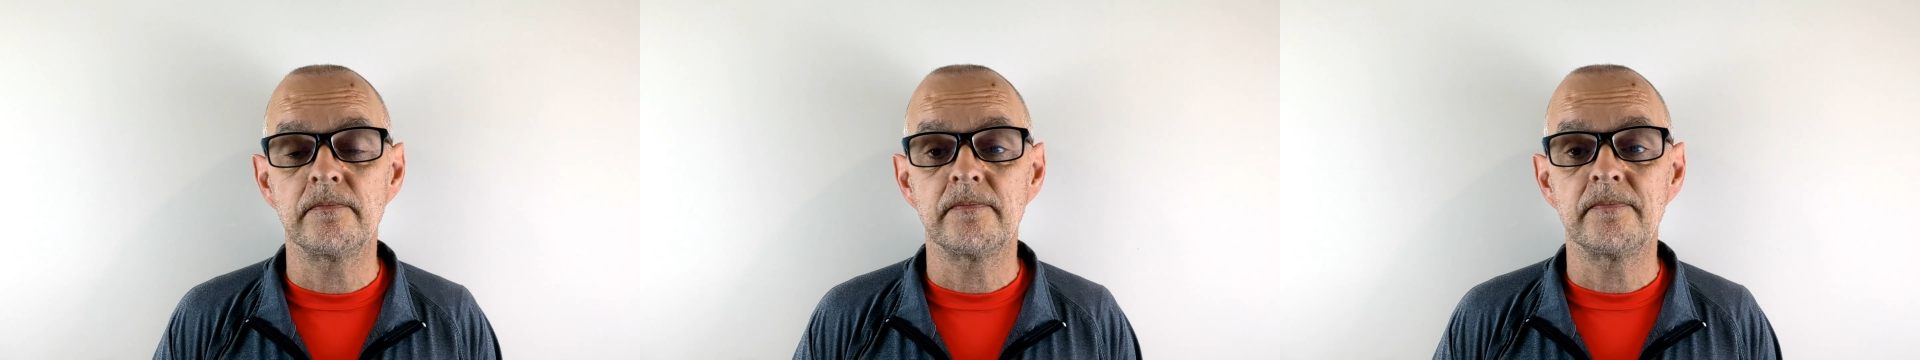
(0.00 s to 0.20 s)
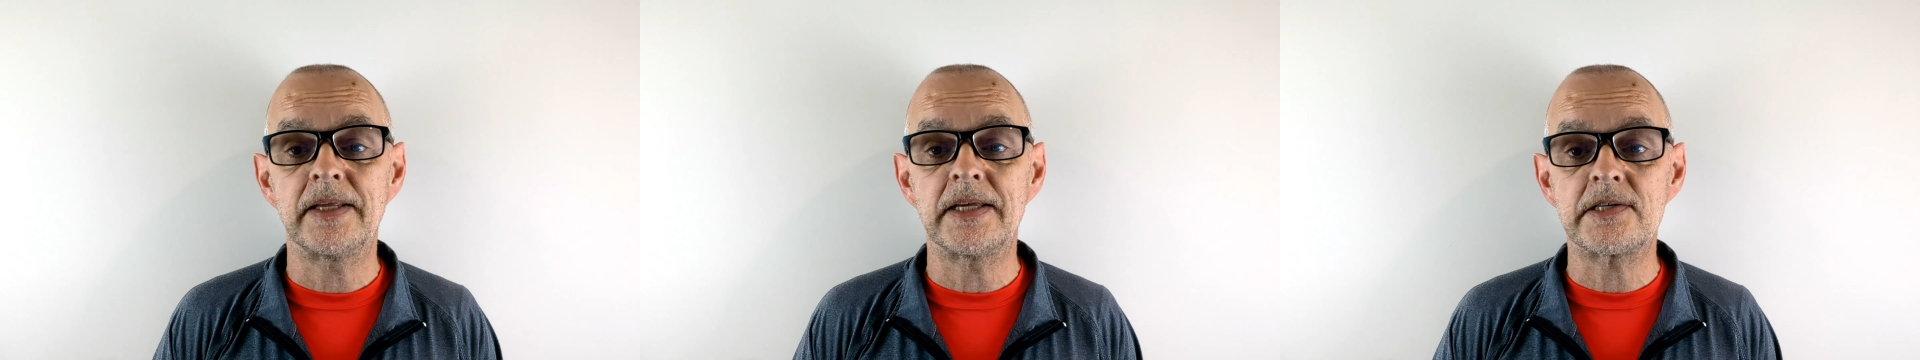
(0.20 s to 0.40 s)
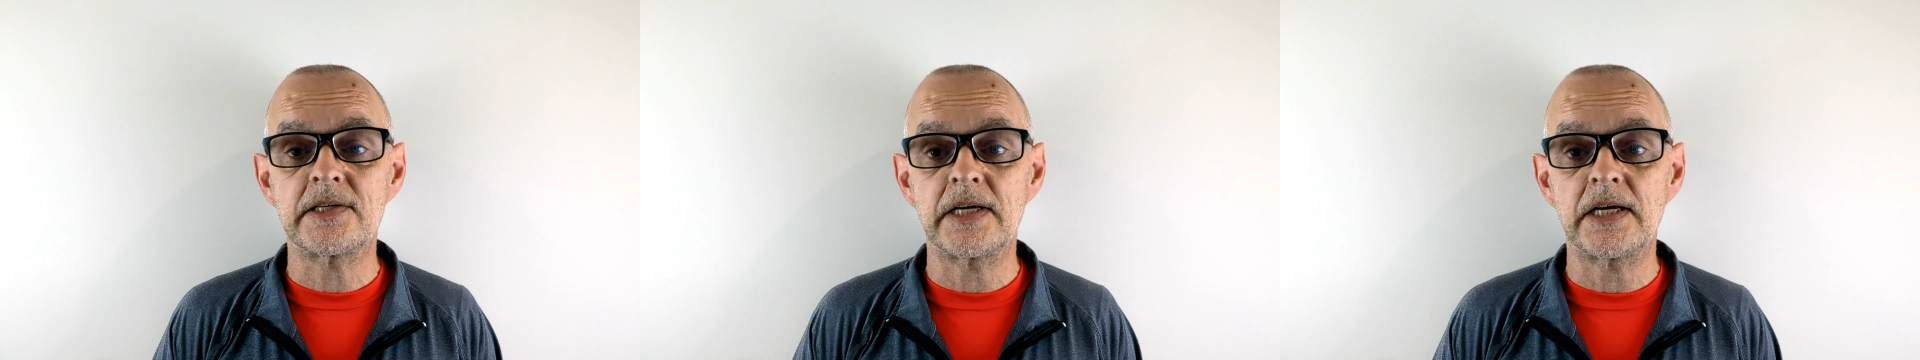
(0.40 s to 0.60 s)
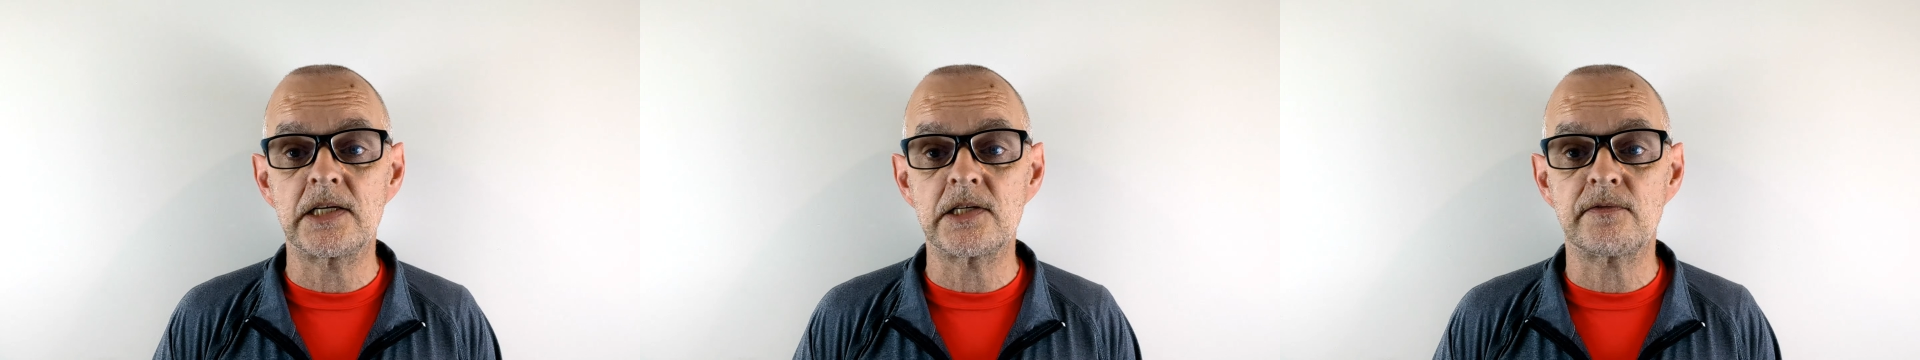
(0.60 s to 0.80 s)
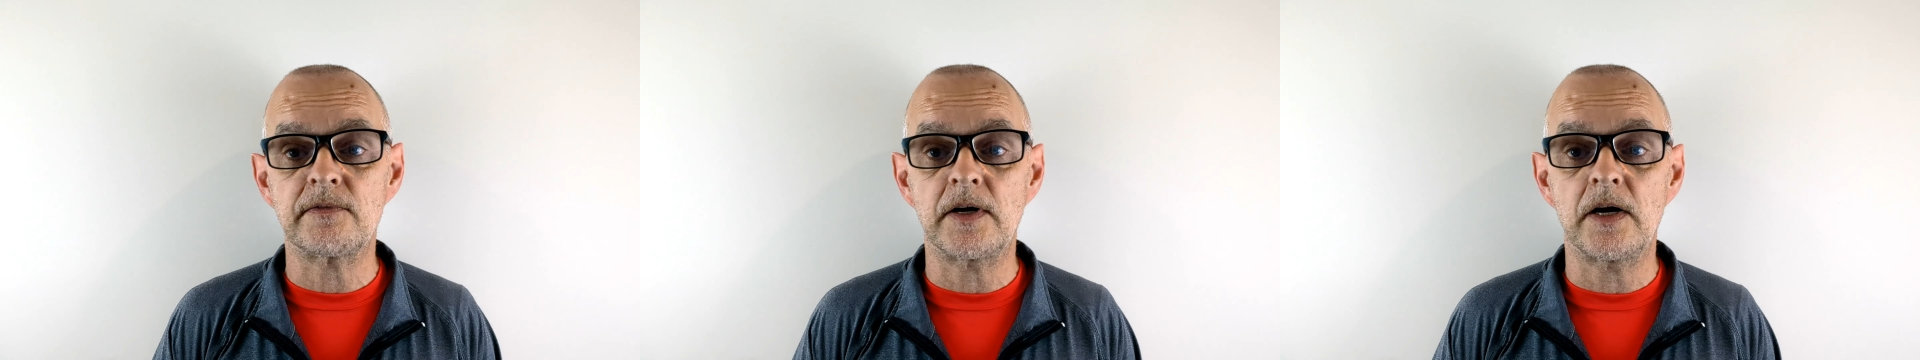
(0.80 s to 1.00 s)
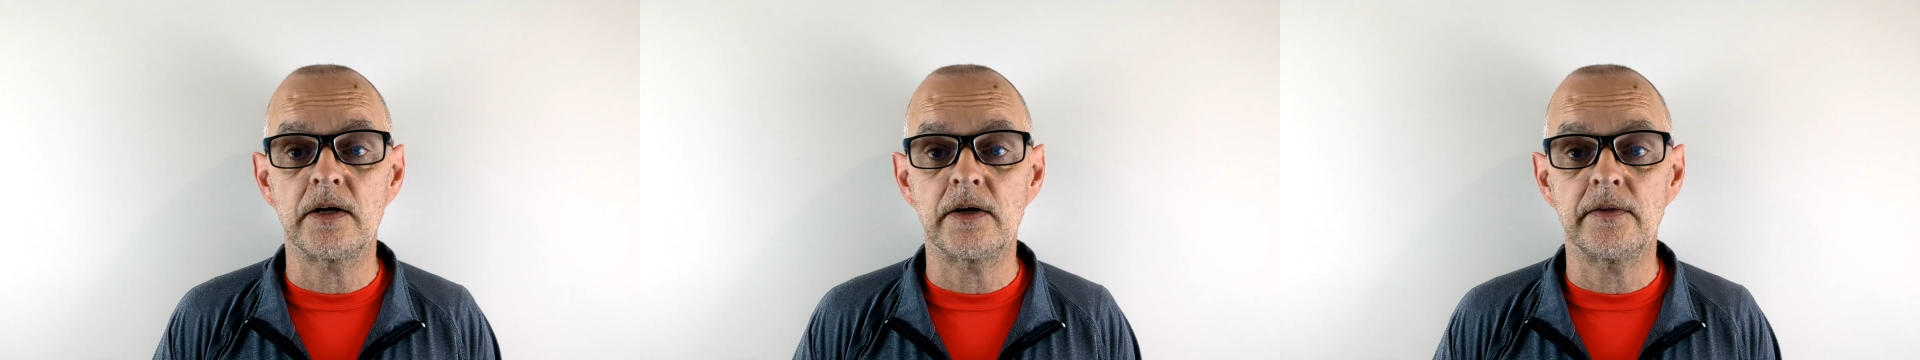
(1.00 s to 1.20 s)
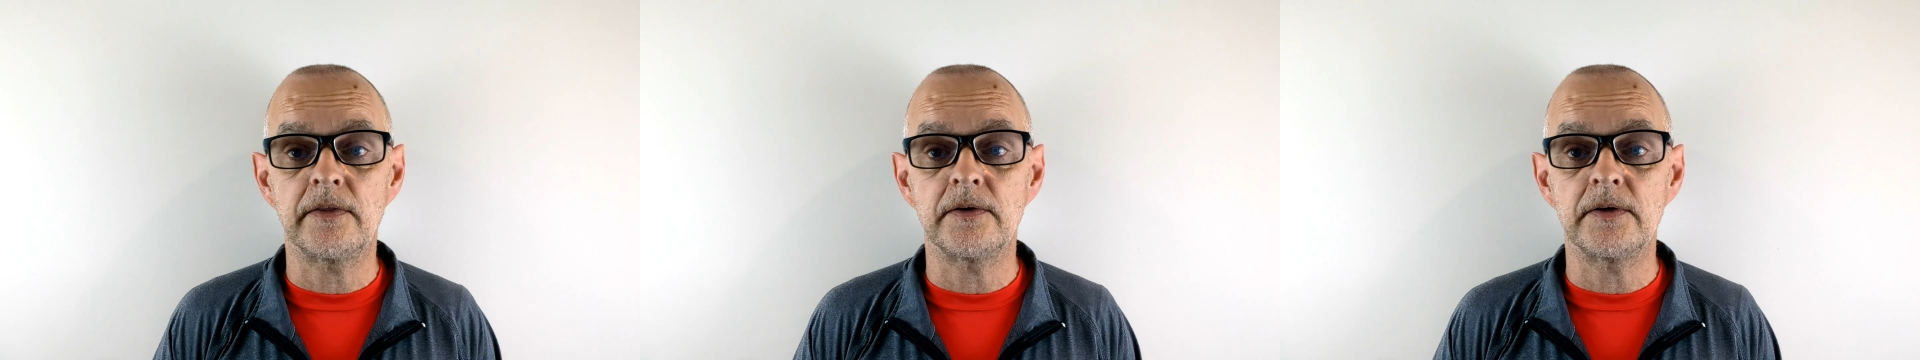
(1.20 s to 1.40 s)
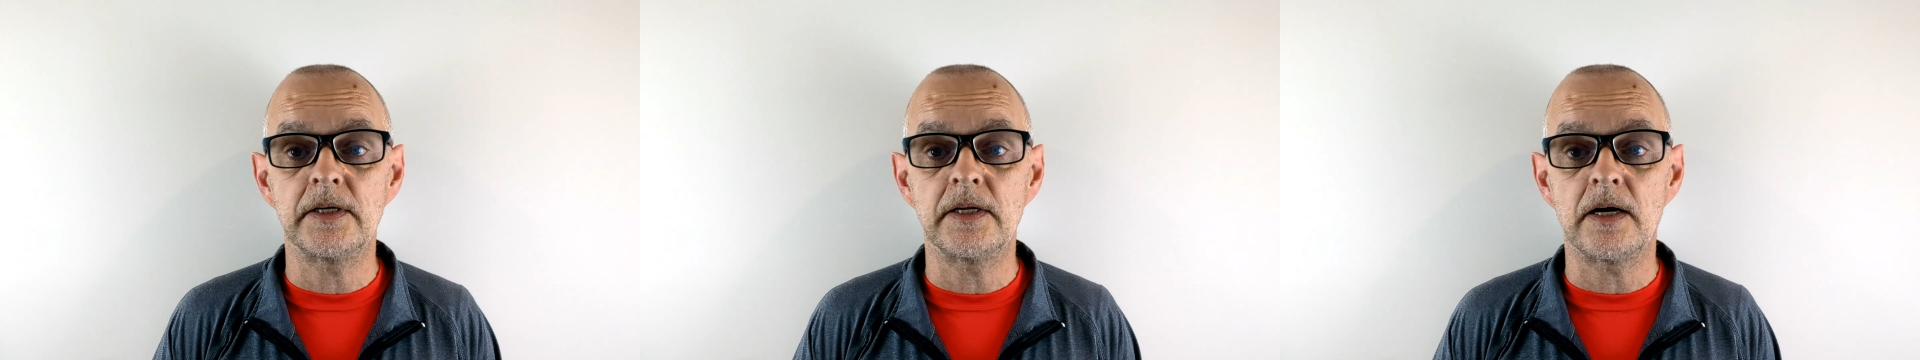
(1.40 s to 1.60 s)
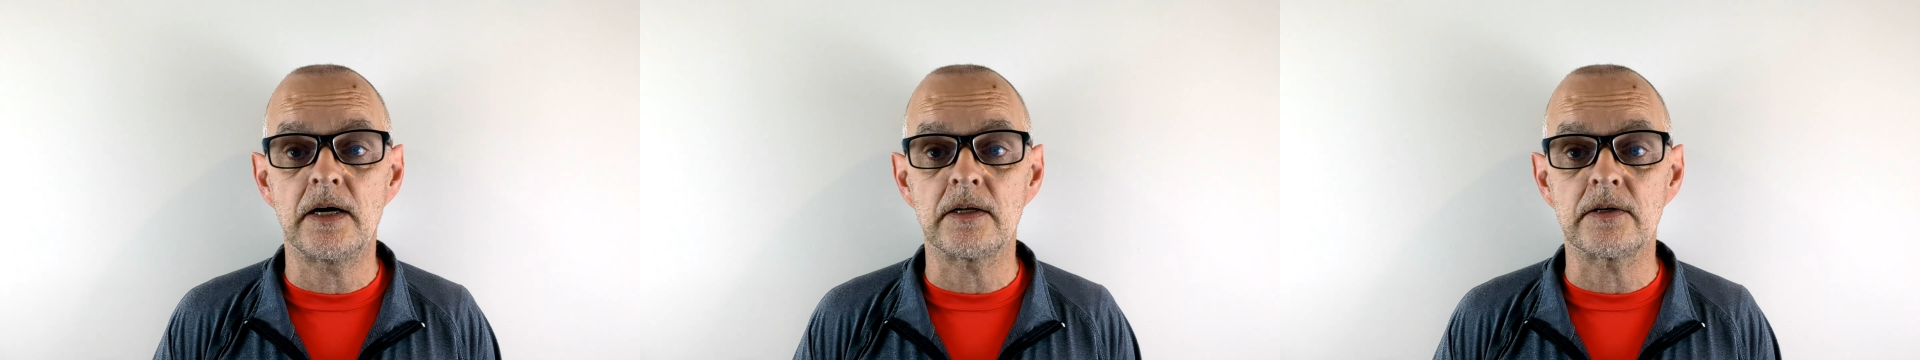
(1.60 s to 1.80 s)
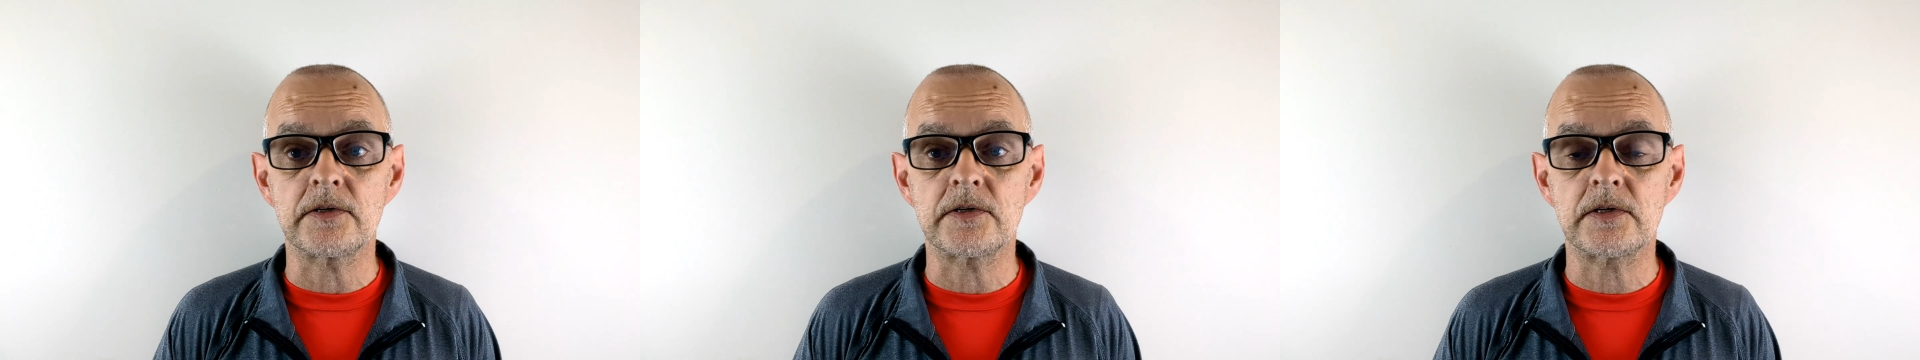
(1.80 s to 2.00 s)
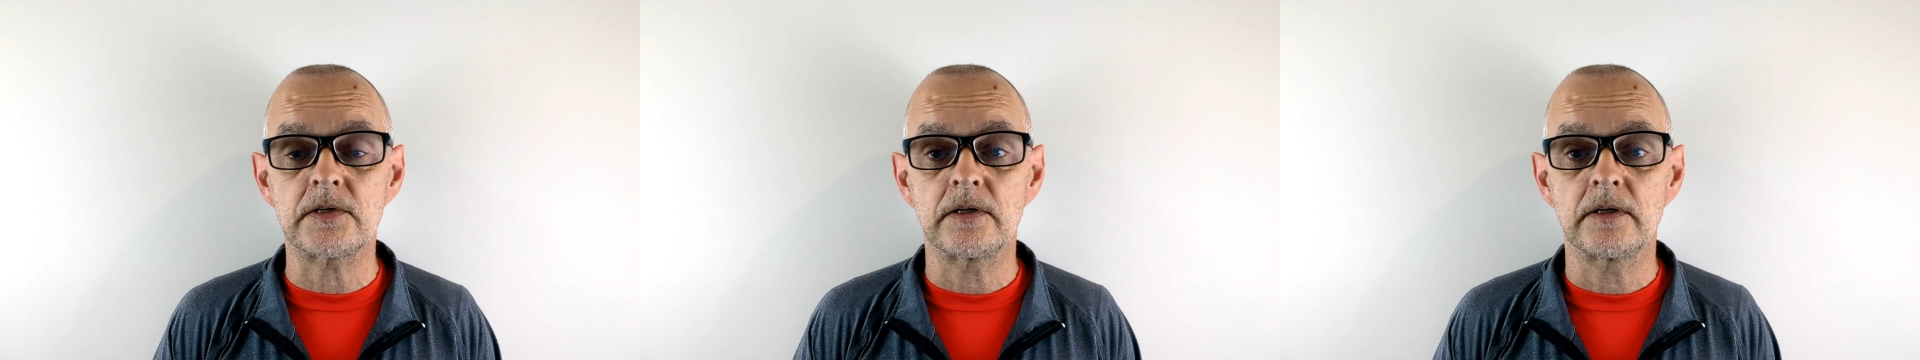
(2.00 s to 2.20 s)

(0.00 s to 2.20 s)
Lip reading: that sells for $130.